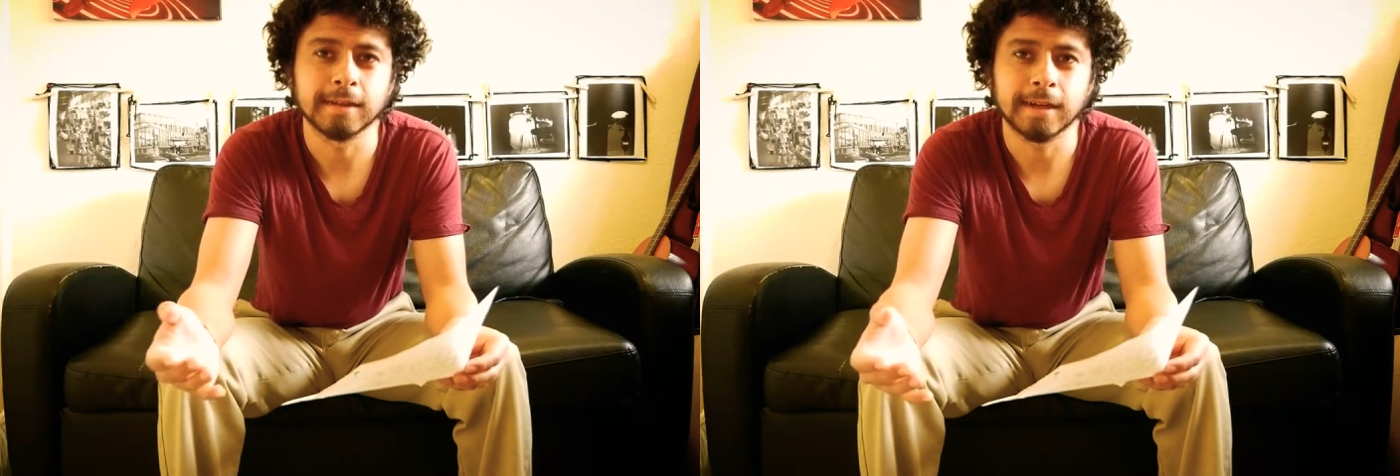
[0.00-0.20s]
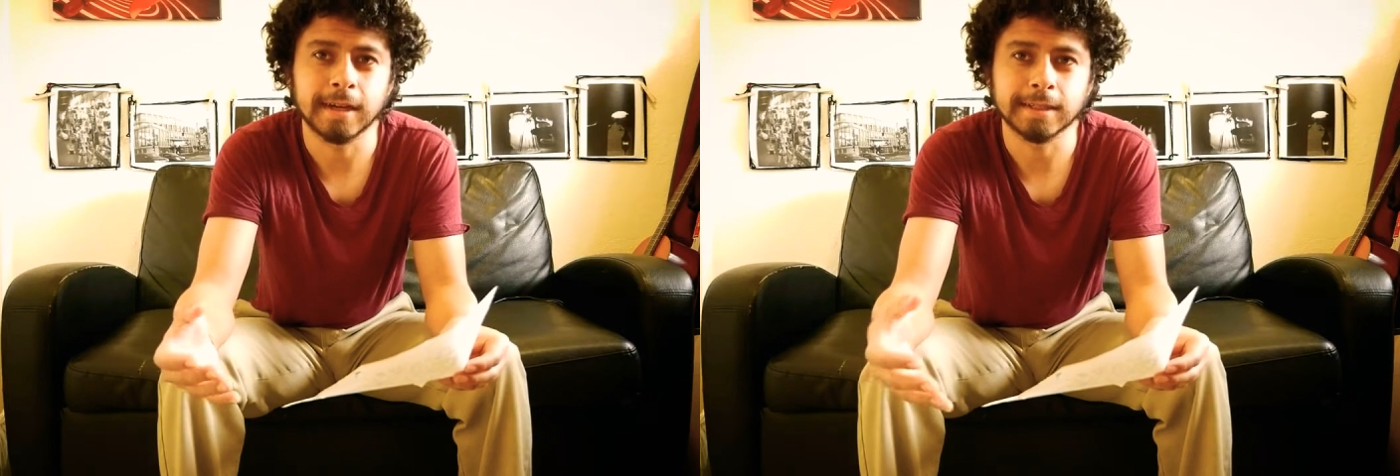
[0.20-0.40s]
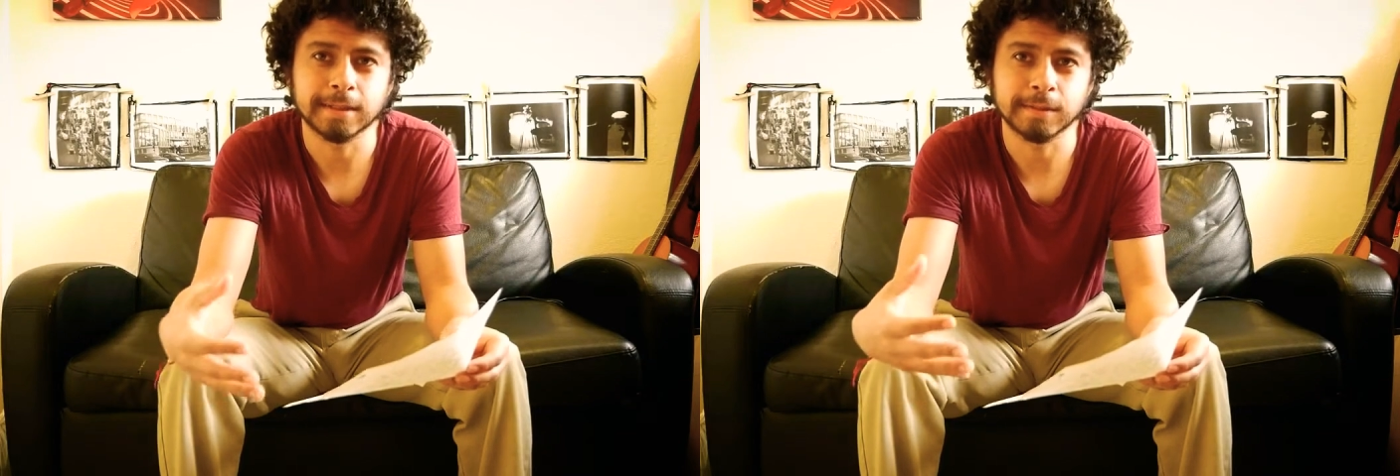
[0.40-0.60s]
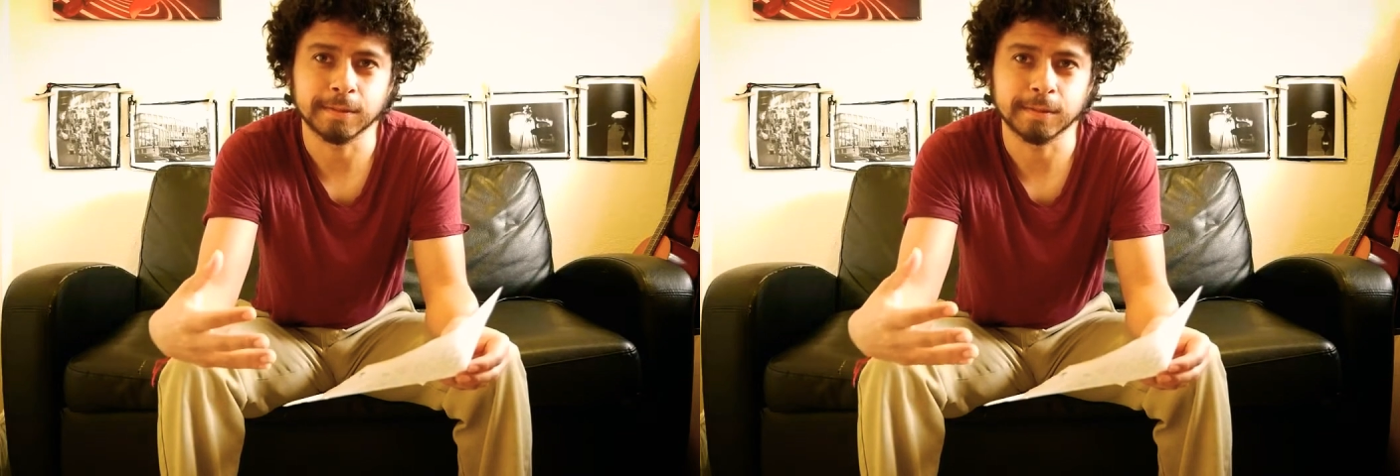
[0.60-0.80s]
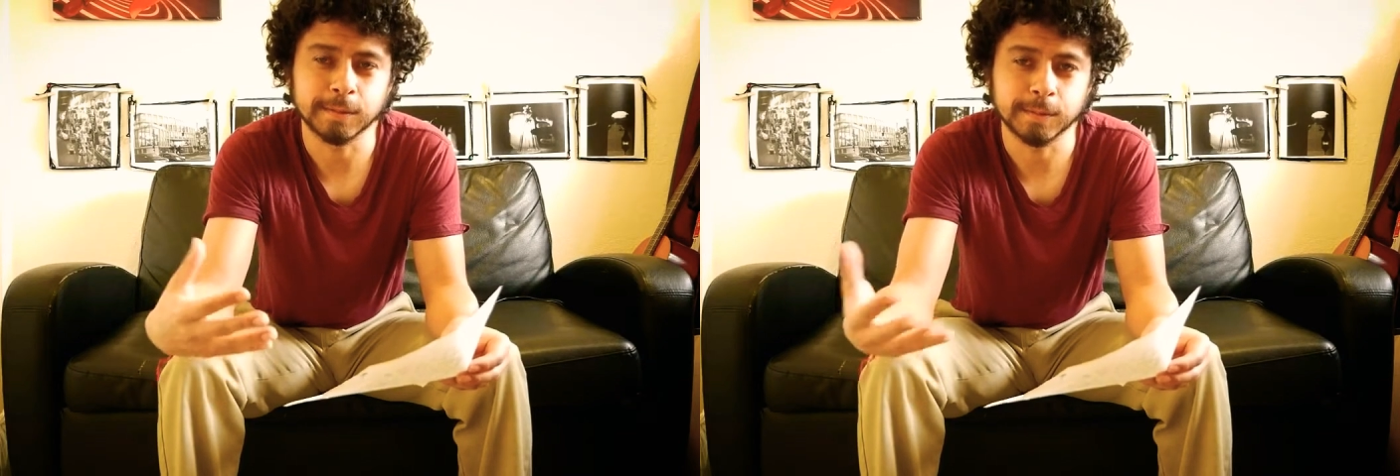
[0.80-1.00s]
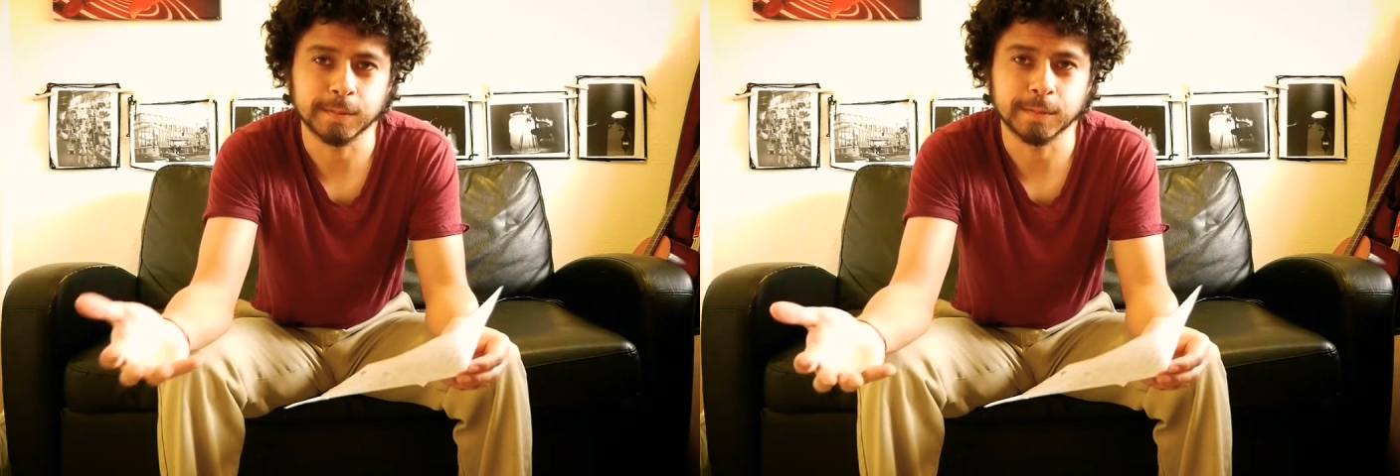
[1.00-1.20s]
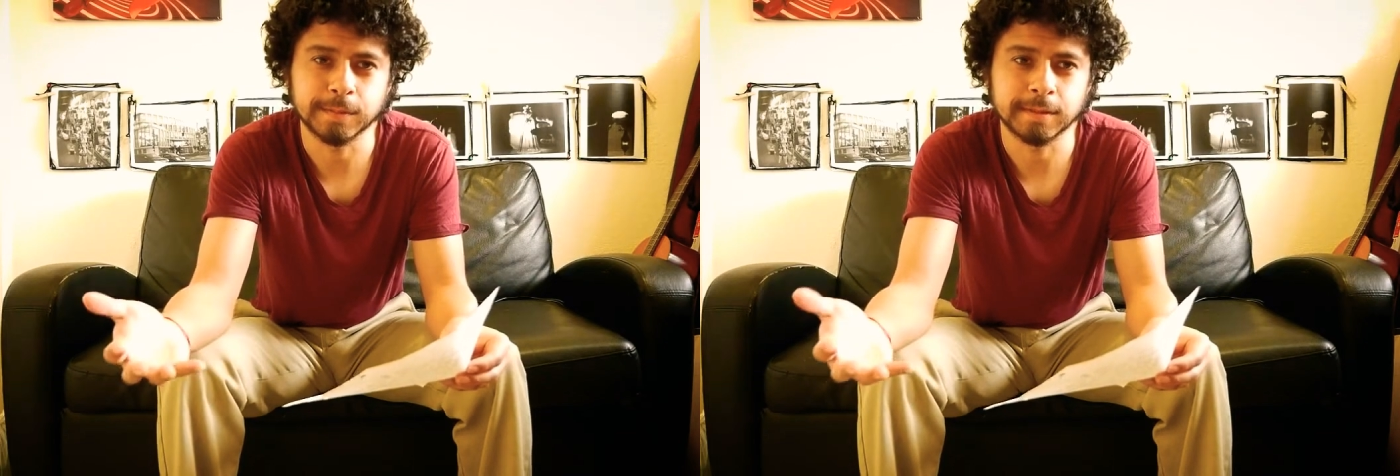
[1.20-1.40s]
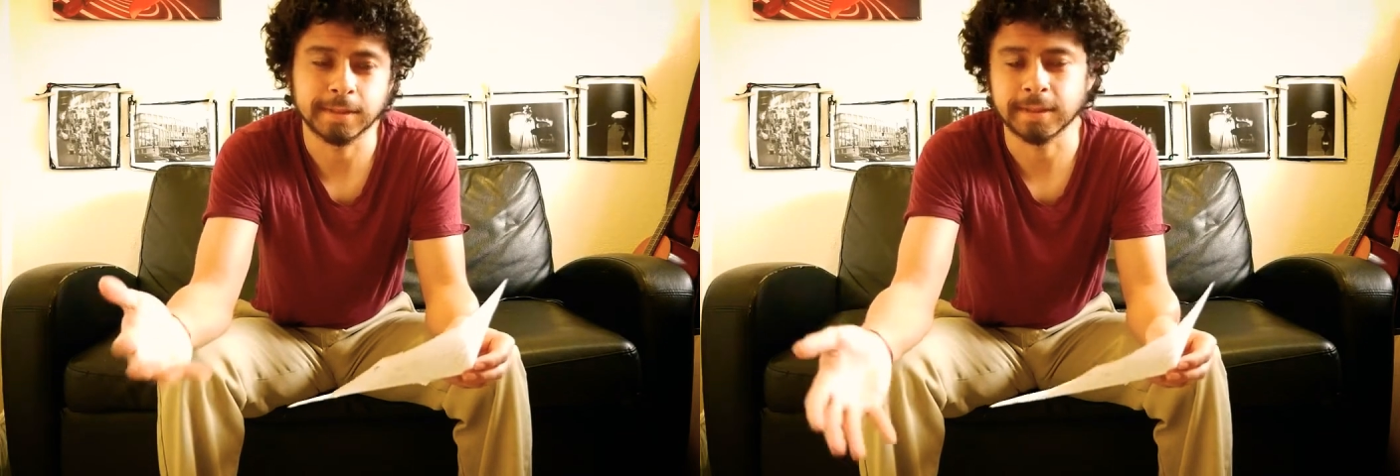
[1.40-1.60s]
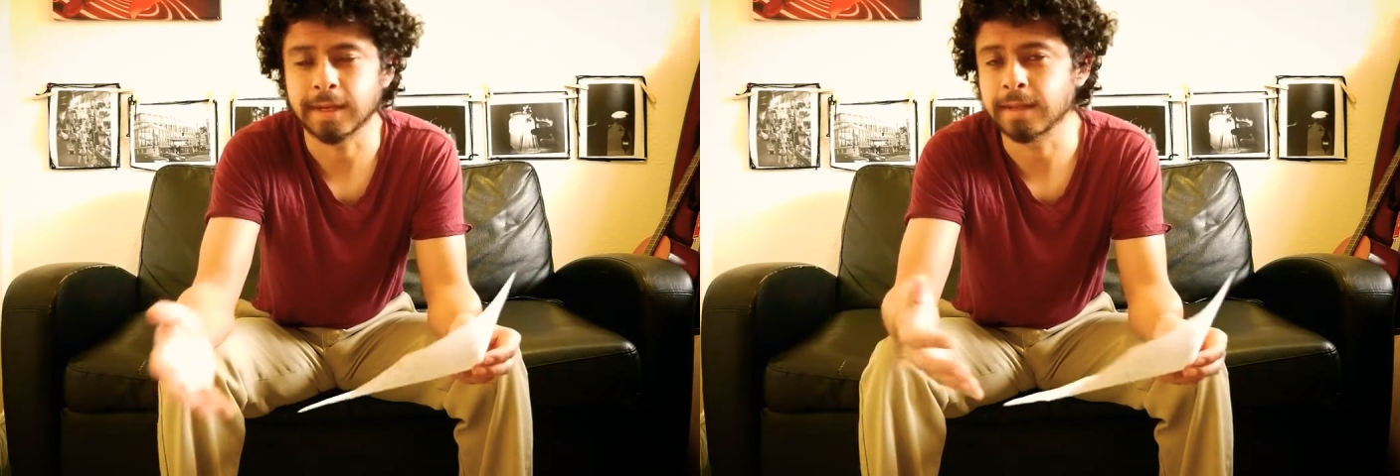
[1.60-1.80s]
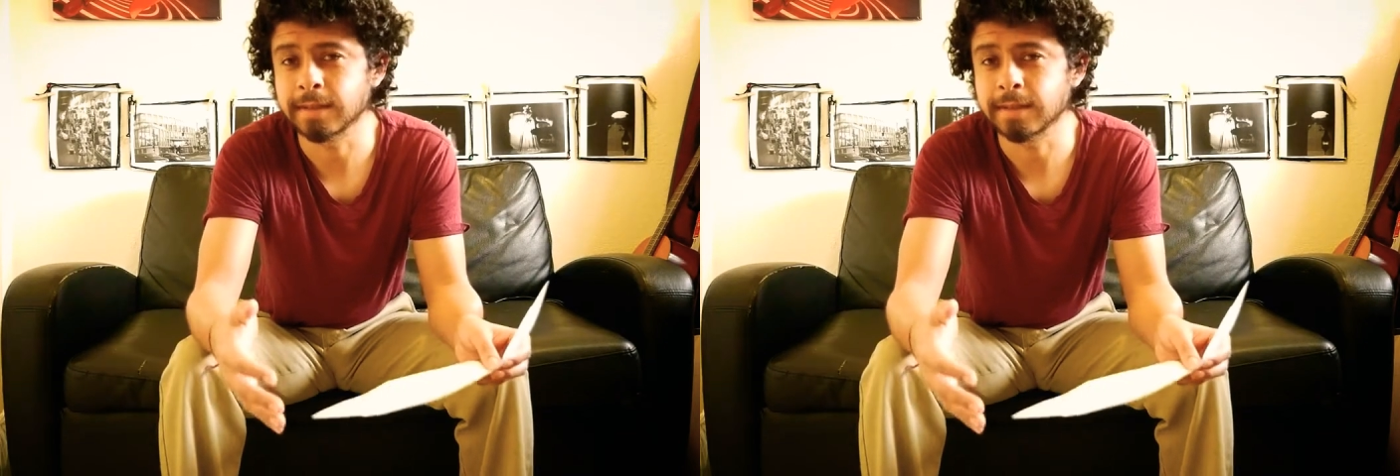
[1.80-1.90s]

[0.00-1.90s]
has to decide